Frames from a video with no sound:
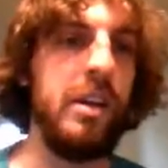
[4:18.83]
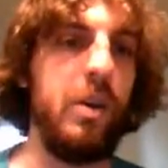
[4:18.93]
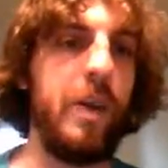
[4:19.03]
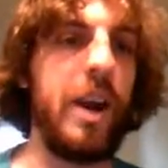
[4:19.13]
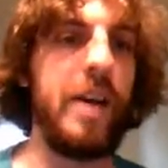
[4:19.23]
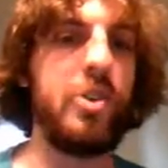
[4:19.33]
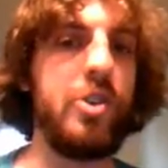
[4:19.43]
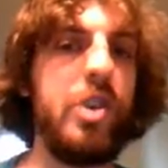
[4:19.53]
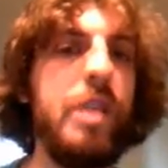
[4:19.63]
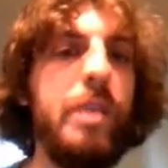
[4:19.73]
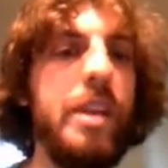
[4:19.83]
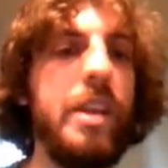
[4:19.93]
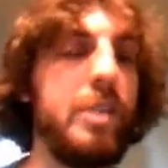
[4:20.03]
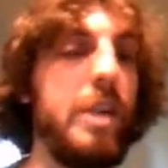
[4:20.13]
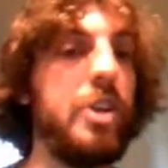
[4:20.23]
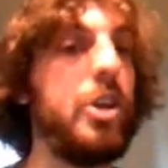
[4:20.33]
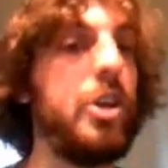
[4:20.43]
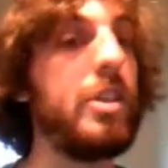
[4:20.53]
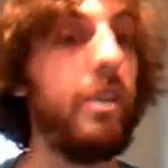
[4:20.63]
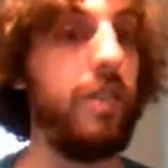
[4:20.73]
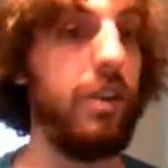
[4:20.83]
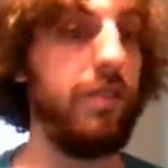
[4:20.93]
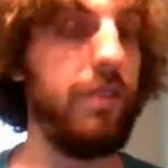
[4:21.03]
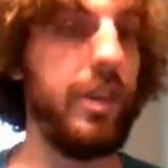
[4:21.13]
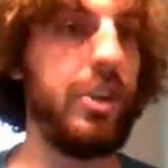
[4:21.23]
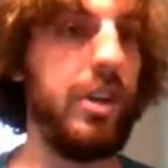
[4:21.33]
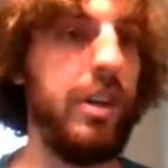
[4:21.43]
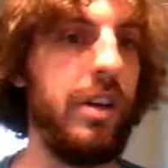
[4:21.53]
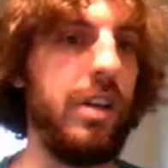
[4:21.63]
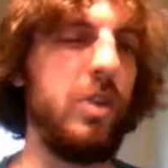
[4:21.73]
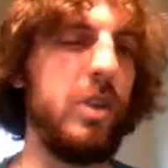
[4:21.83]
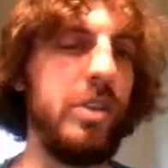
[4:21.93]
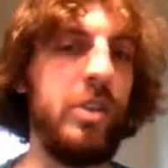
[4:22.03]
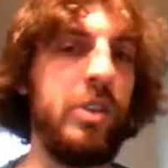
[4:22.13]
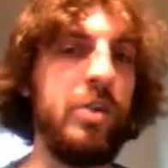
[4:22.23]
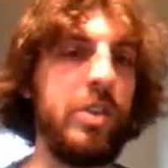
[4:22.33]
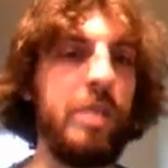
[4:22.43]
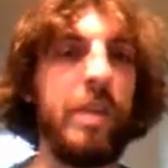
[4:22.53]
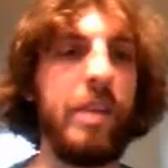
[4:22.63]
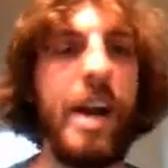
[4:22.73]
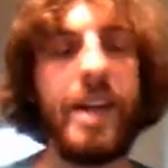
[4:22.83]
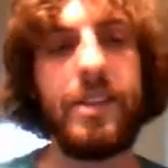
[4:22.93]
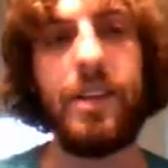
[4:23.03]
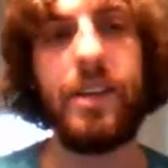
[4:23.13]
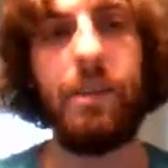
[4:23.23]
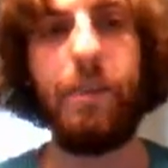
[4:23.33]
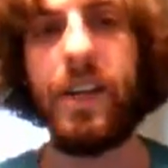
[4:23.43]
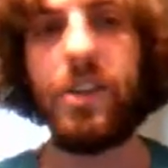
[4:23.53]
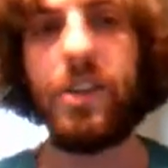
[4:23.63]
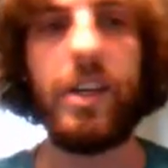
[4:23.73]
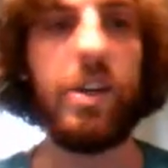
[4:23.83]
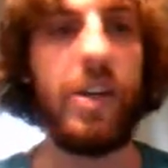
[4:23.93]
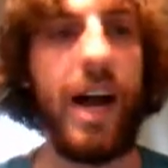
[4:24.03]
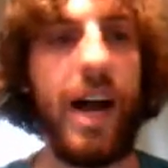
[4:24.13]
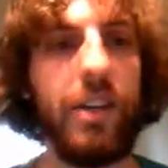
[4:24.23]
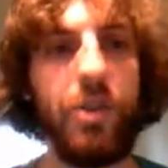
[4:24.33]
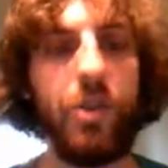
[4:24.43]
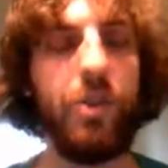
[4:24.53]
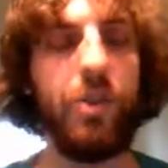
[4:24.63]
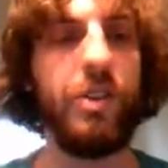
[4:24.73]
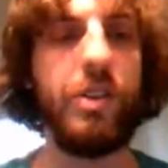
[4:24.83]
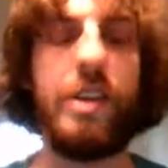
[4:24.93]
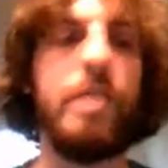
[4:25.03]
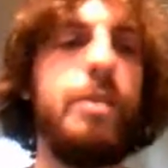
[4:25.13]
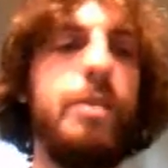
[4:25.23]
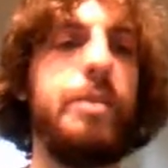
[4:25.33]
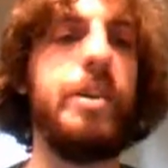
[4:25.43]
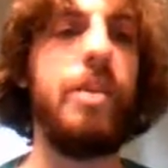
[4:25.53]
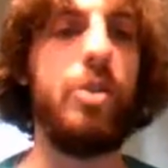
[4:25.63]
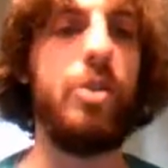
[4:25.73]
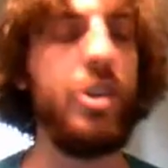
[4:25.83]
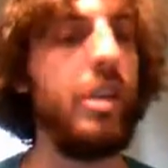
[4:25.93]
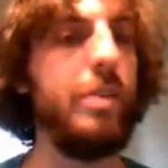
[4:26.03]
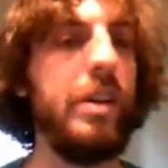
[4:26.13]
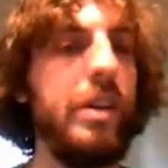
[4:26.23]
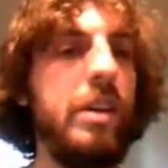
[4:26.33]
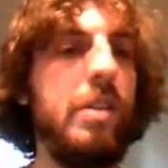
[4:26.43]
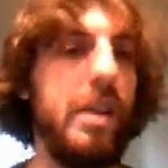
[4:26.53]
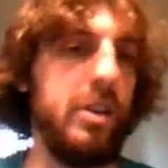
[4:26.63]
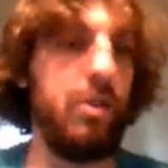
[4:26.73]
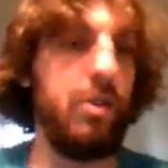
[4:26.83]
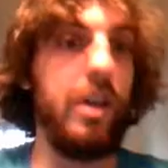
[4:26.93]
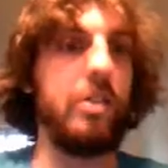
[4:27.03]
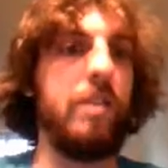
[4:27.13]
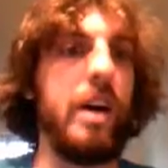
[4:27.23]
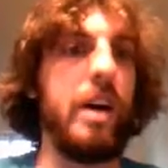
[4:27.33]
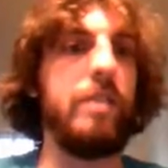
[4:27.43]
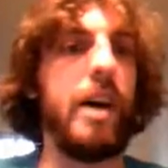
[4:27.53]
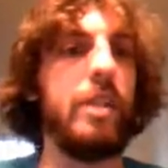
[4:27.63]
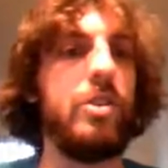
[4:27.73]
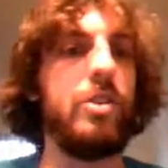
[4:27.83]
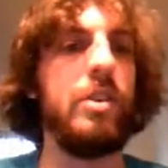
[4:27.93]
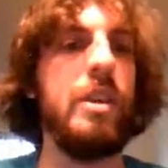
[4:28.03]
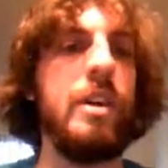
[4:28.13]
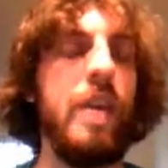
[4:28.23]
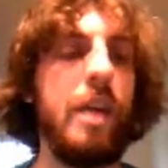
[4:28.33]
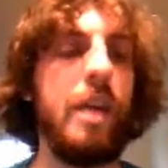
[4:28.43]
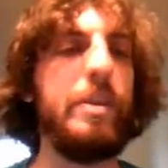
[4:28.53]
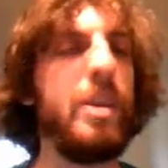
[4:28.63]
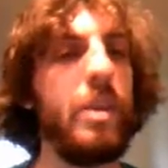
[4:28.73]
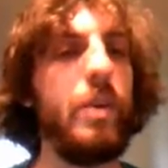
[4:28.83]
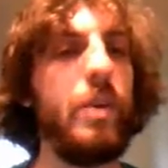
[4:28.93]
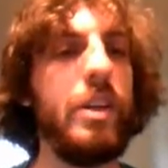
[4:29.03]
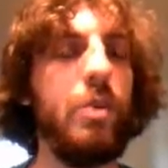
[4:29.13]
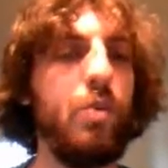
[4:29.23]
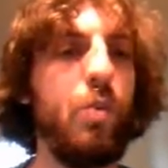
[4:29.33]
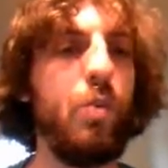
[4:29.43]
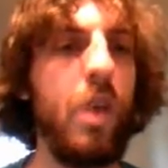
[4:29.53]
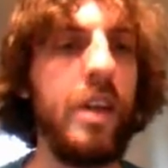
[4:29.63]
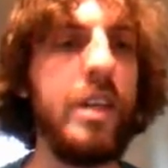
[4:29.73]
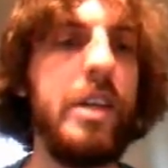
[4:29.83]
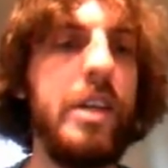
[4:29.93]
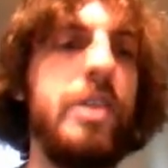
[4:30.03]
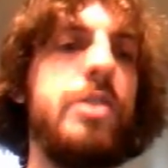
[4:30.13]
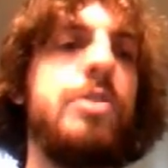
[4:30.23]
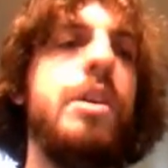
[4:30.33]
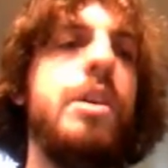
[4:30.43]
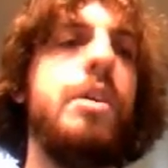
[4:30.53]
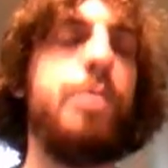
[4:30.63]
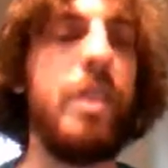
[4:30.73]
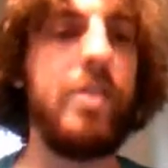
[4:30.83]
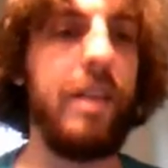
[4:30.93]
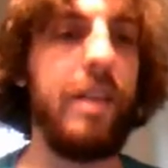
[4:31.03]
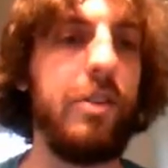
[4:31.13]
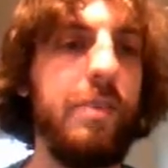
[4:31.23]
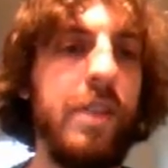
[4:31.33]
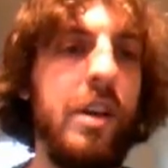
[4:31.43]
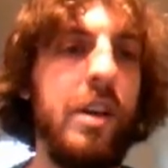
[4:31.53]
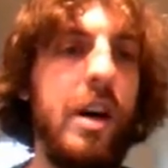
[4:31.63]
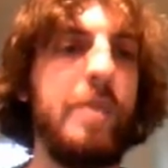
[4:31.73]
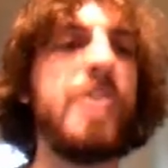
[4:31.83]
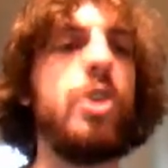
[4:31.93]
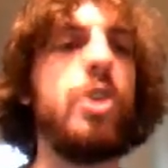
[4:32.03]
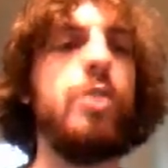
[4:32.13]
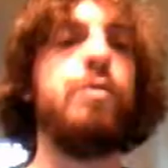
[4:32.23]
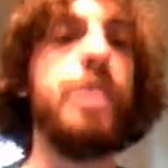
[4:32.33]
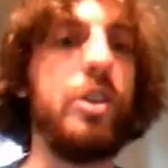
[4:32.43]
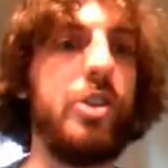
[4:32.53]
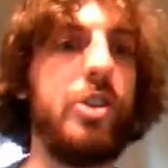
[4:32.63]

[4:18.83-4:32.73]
Whereas GDP that's been adjusted for inflation, in other words, it used some constant base year dollar. So you'll hear maybe, GDP in 2005 dollars, because they want to use 1 year's price level. That's called real